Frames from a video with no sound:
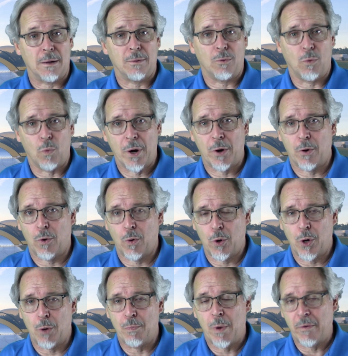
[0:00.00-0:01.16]
We're
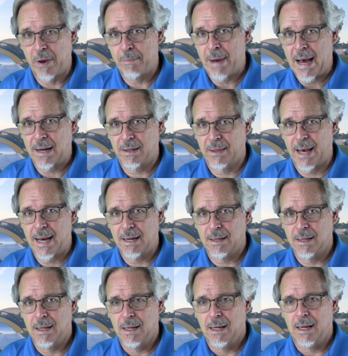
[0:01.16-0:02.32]
moving back to that,
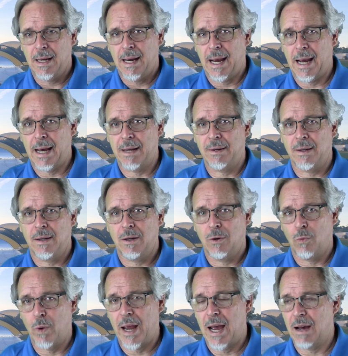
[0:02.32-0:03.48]
and
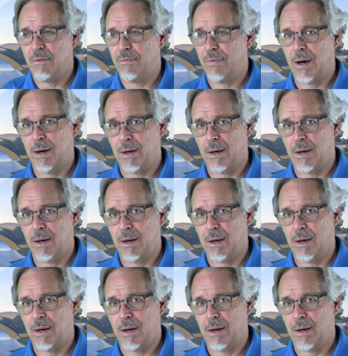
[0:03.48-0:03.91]
we have,